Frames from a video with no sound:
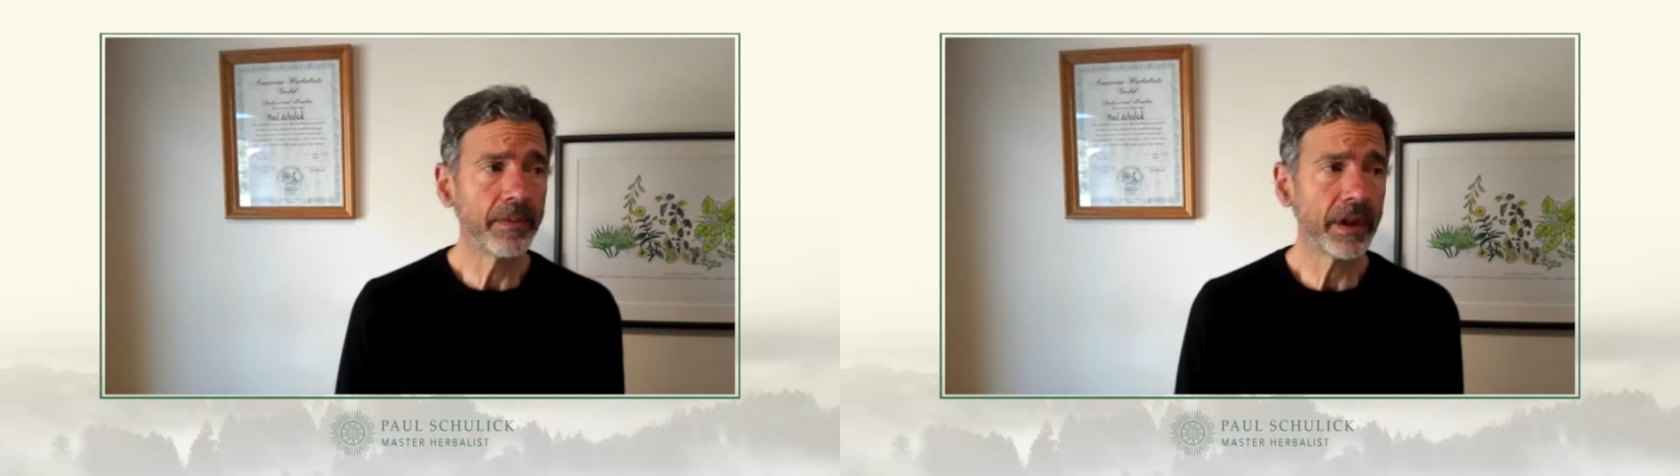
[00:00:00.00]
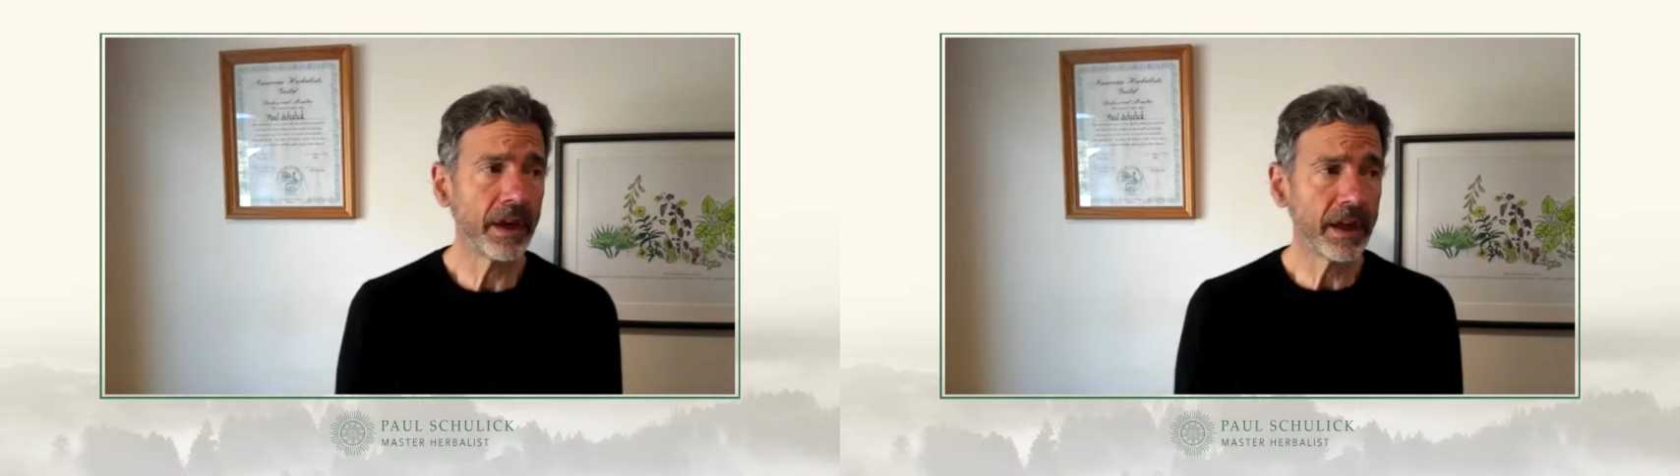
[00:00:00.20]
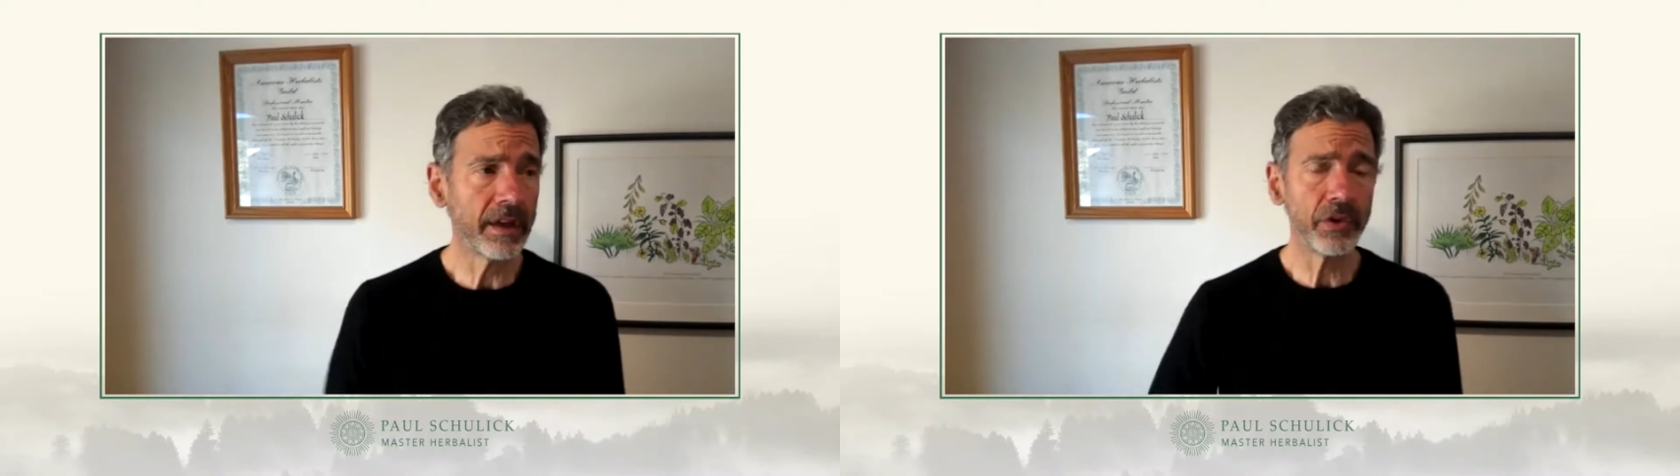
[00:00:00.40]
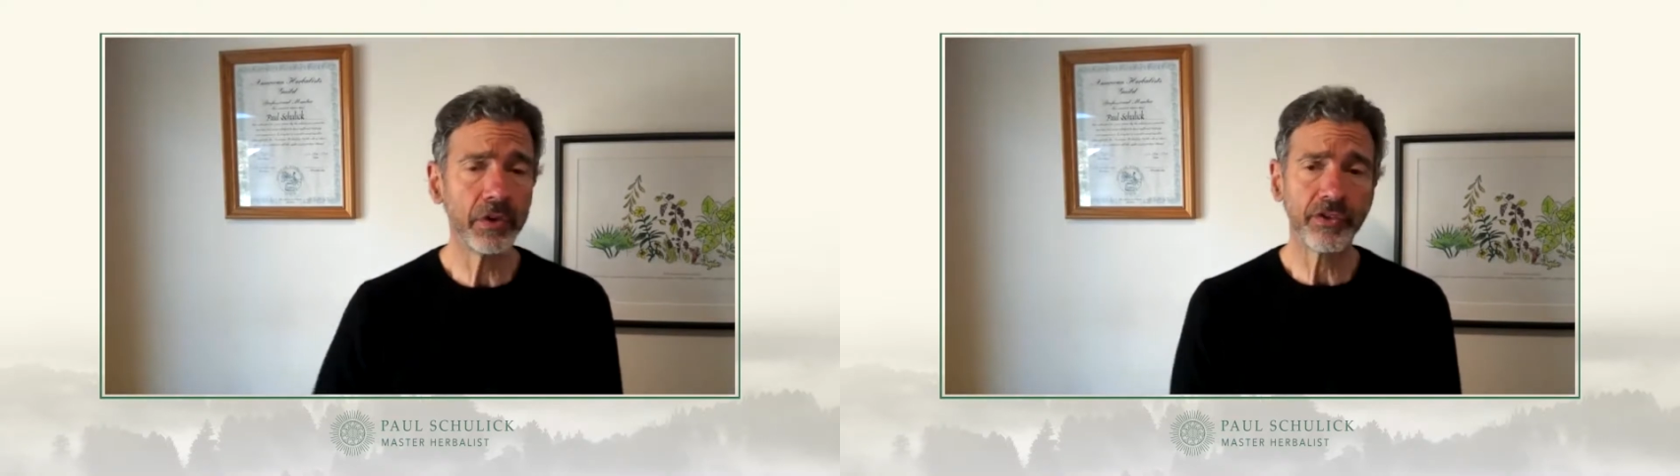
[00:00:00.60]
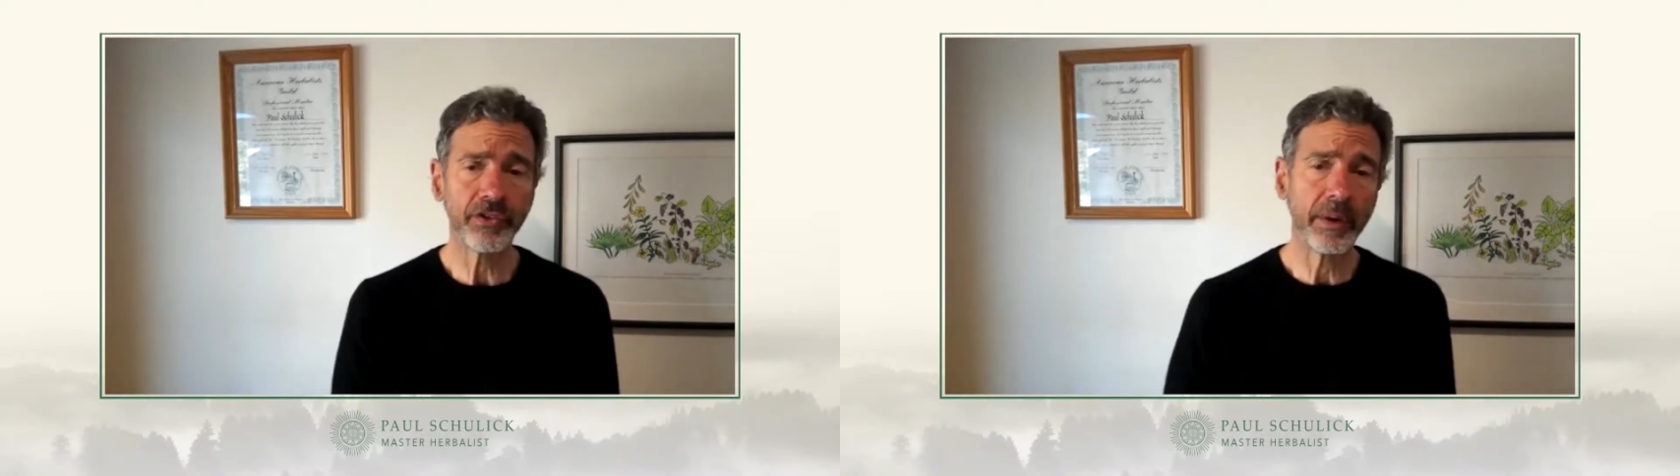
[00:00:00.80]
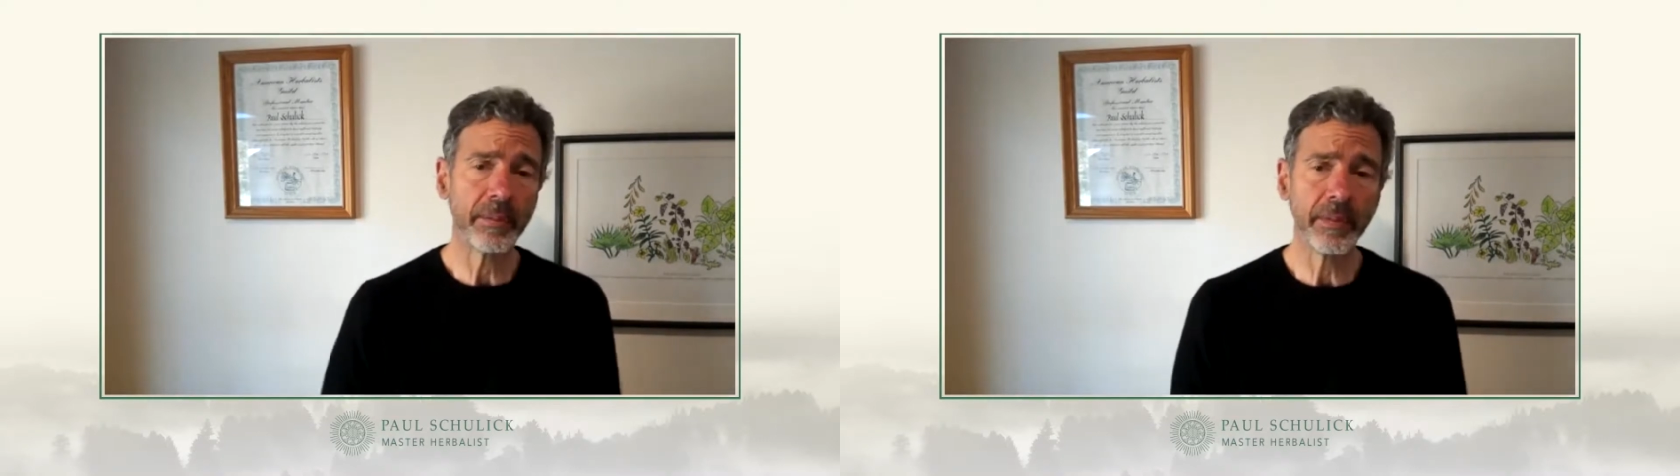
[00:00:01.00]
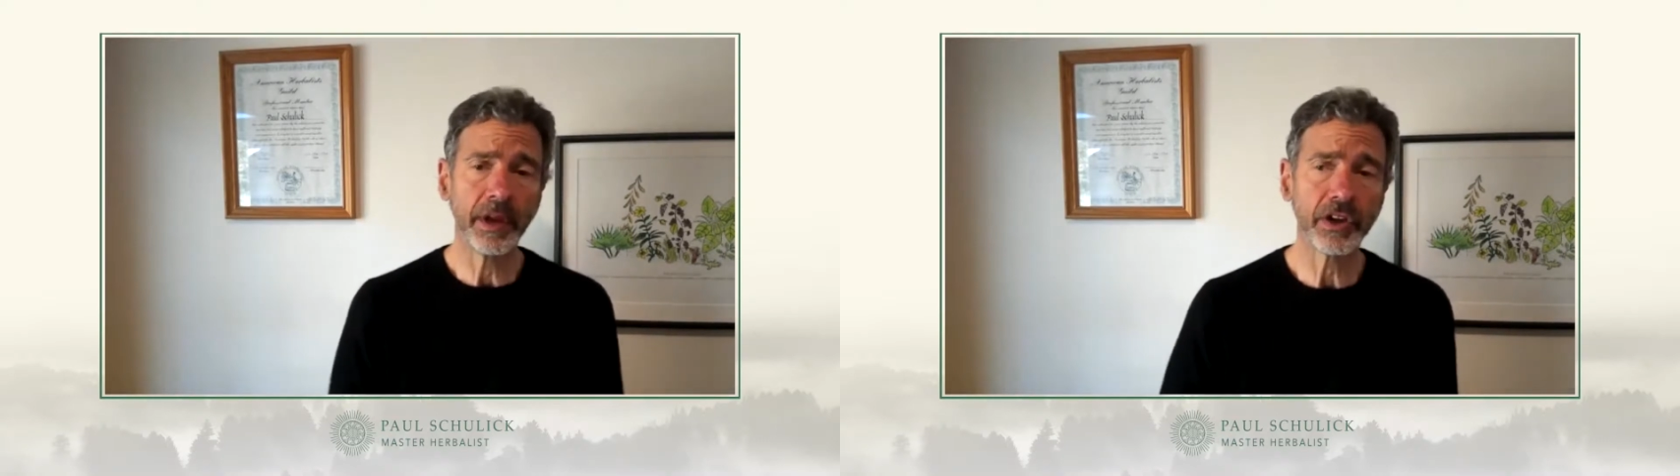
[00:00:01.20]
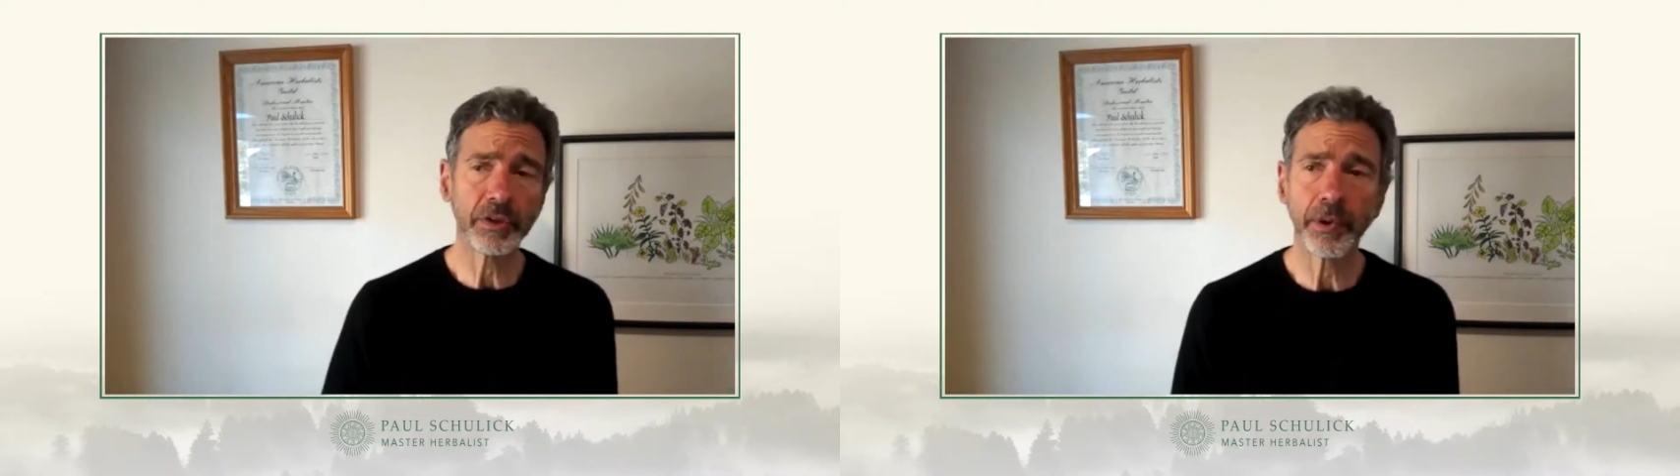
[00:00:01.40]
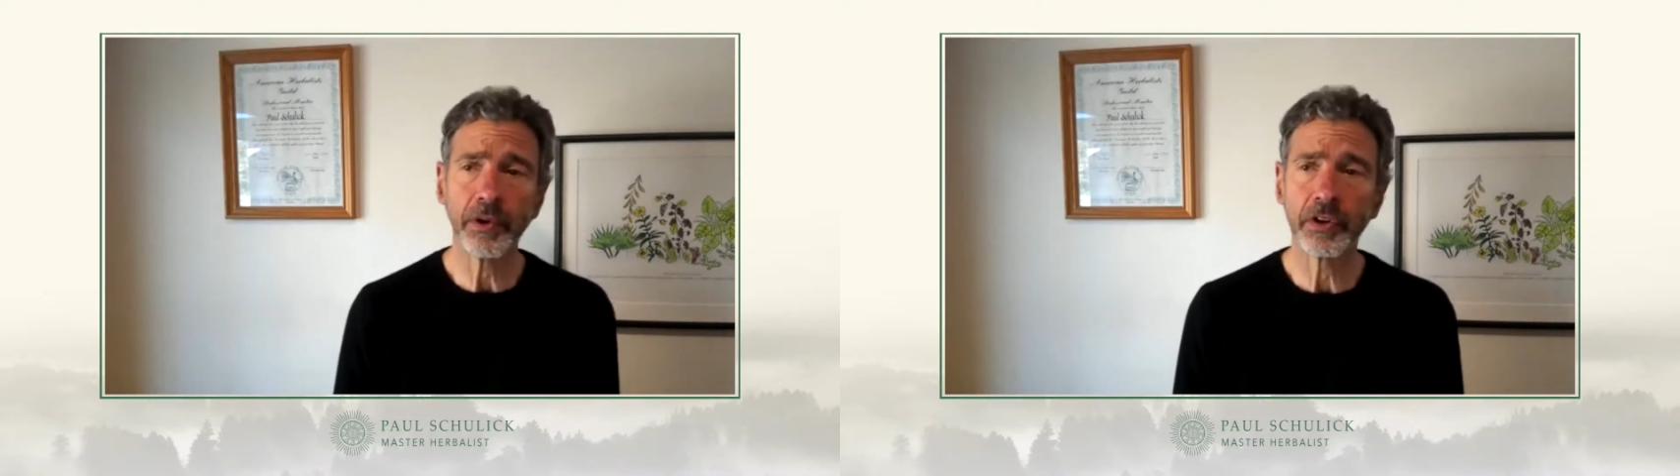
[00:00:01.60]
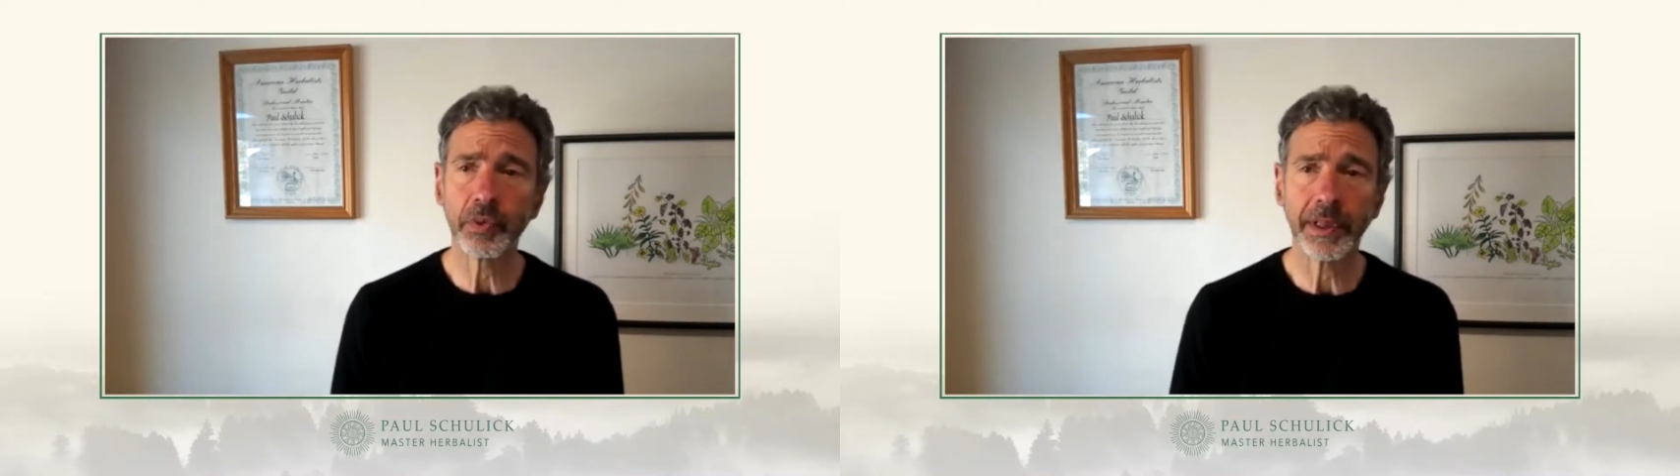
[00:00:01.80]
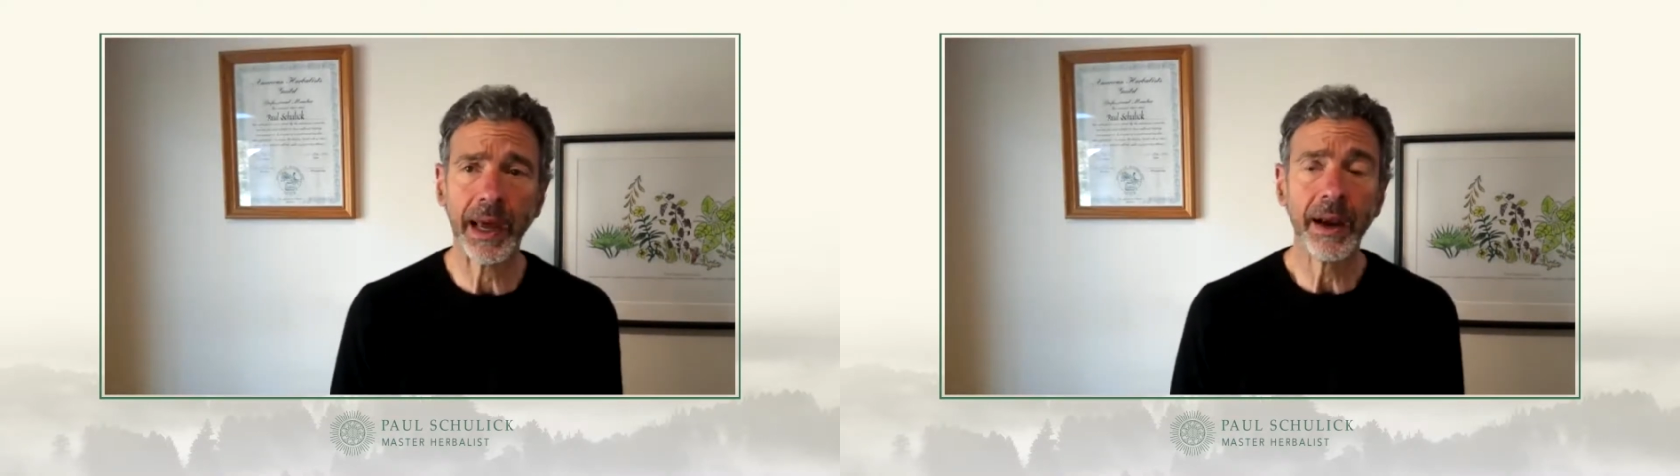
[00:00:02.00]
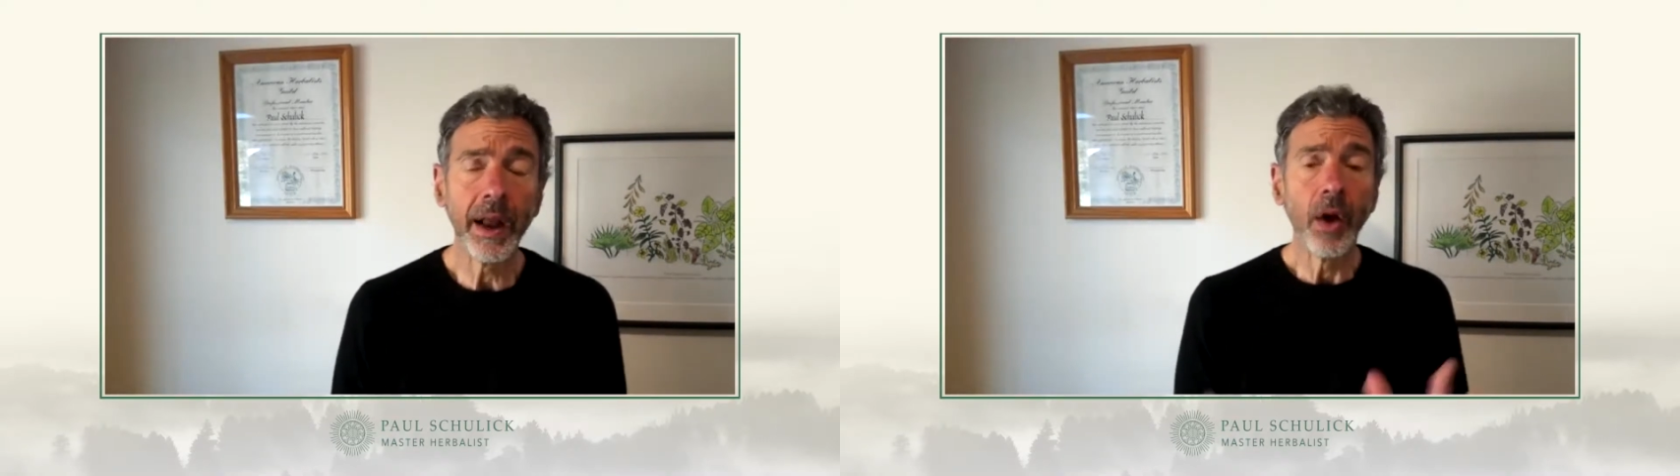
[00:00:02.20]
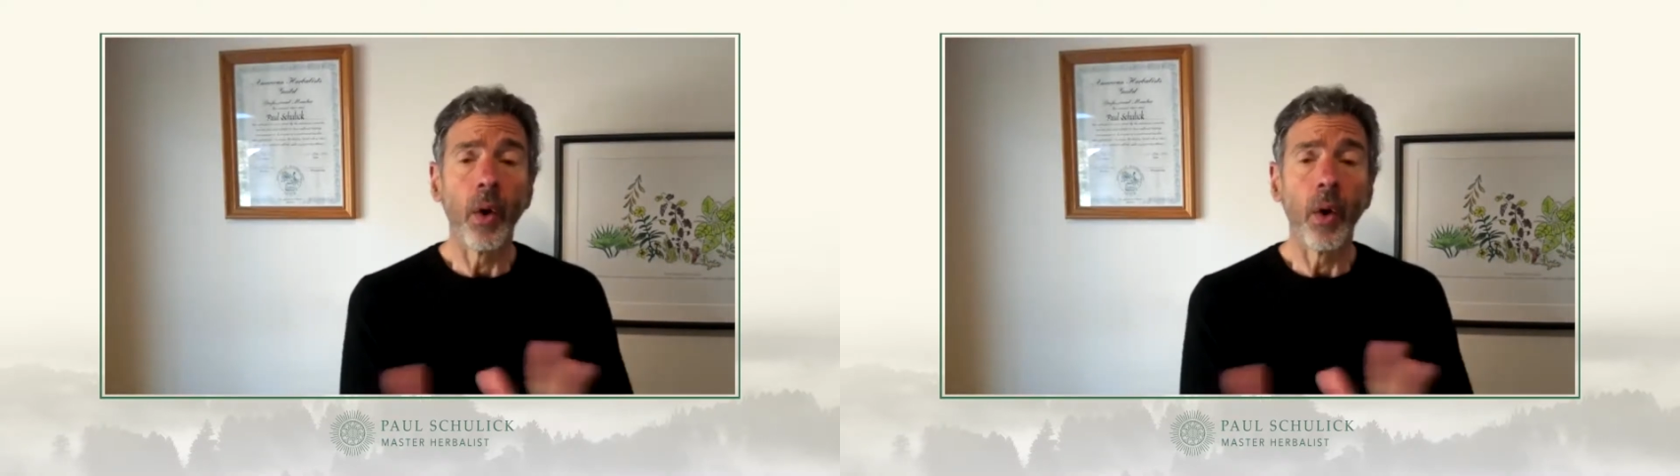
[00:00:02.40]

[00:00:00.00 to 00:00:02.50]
can give you some experience with that.